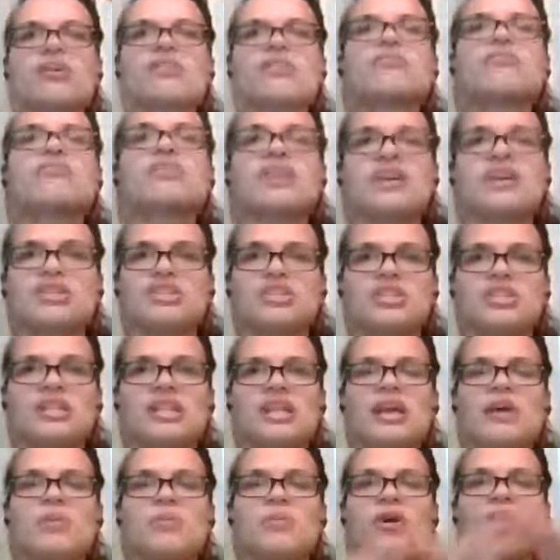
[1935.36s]

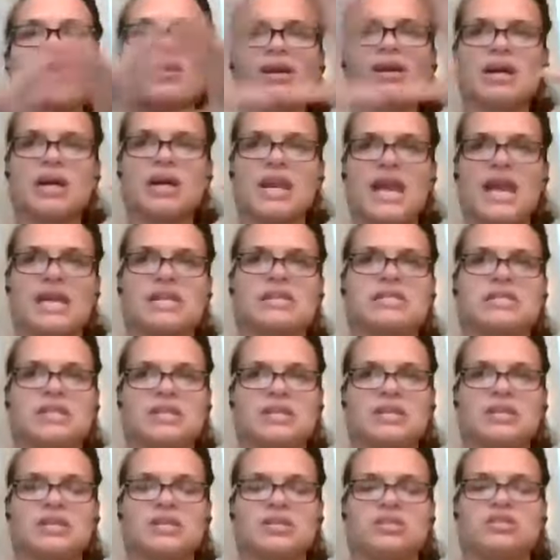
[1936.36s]
relationally and we are
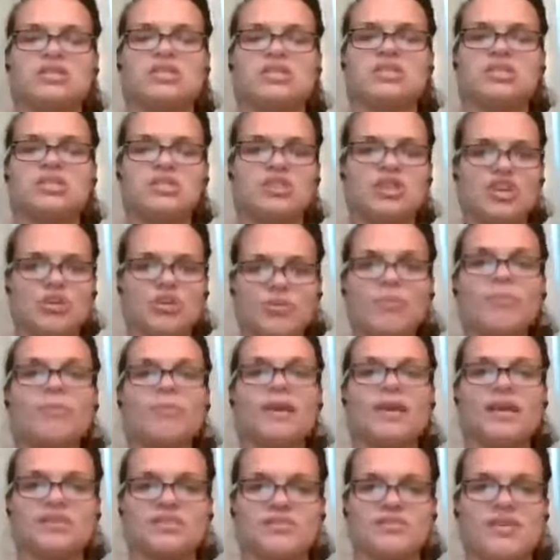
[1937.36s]
connected to human
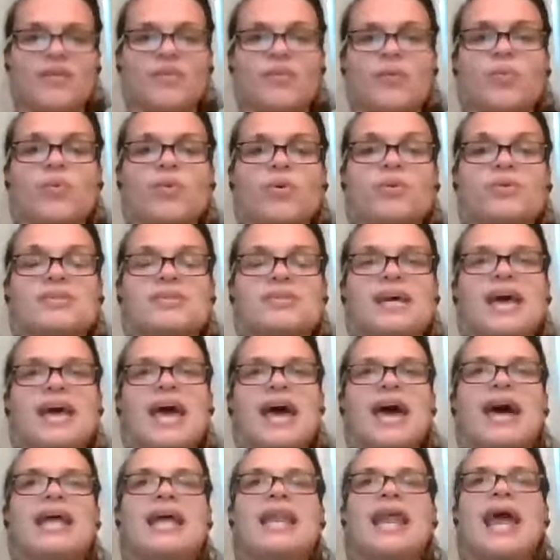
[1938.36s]
beings around the world
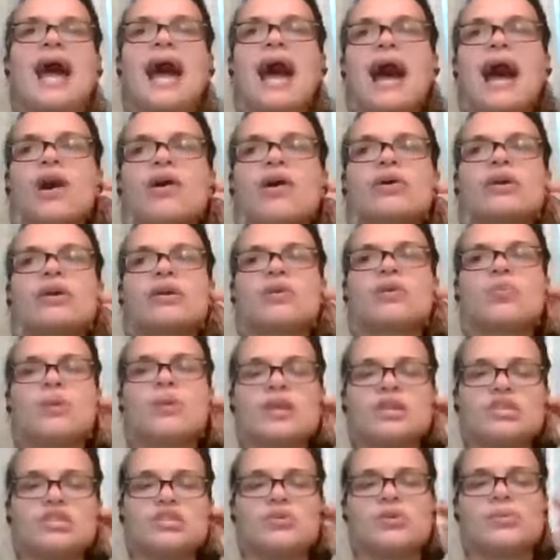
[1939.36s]
and how can
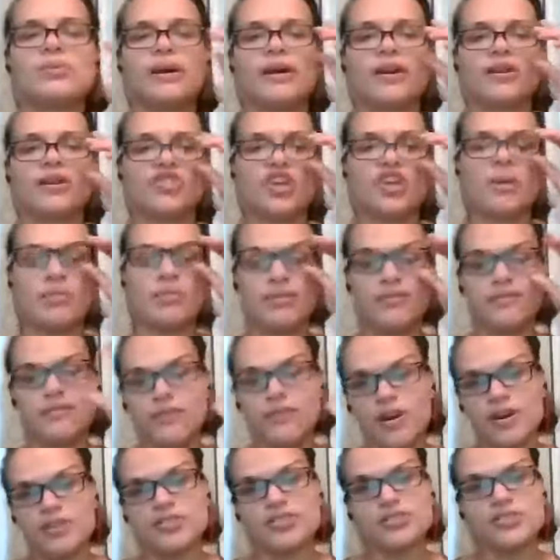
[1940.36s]
we do a better job of
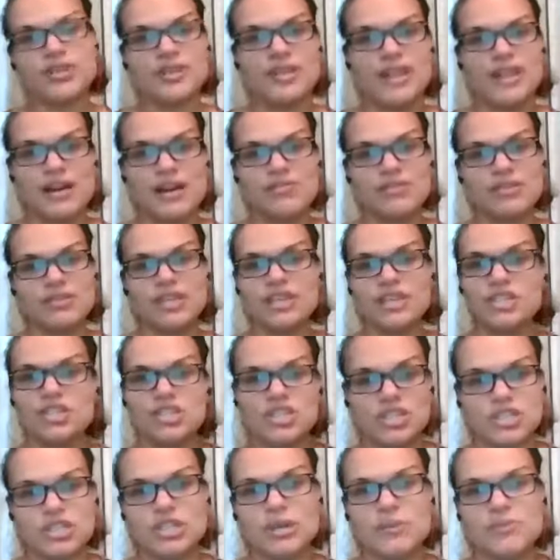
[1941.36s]
fostering that
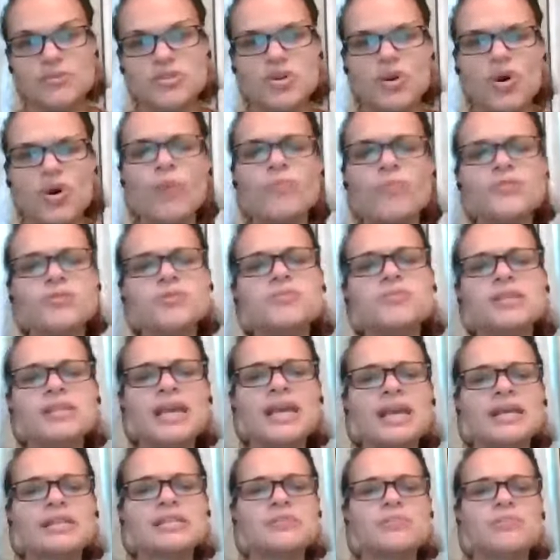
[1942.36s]
relationship so hope to really
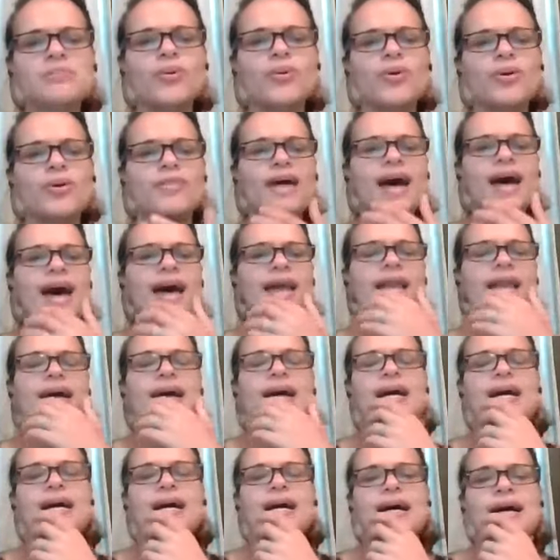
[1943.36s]
explore that
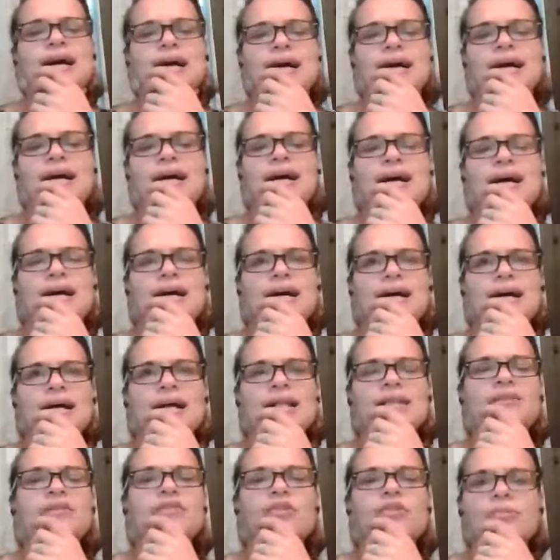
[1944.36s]
uh,
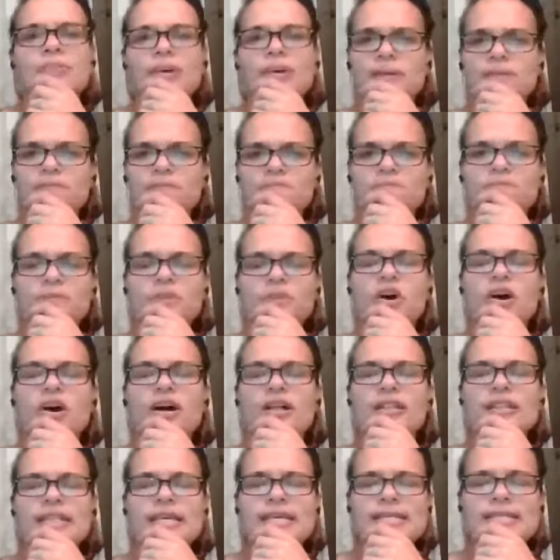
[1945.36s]
a little bit
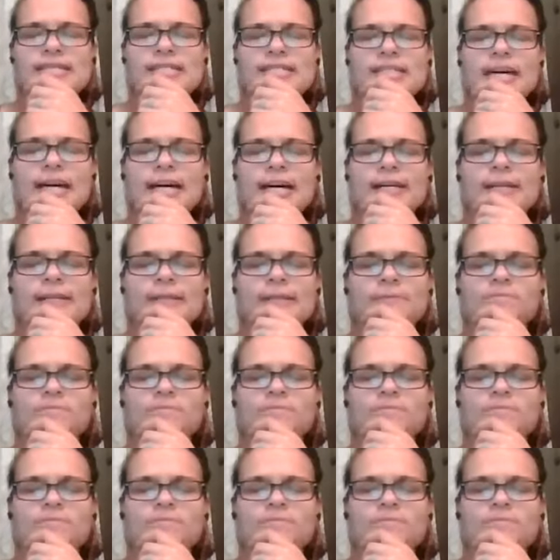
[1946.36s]
on this uh,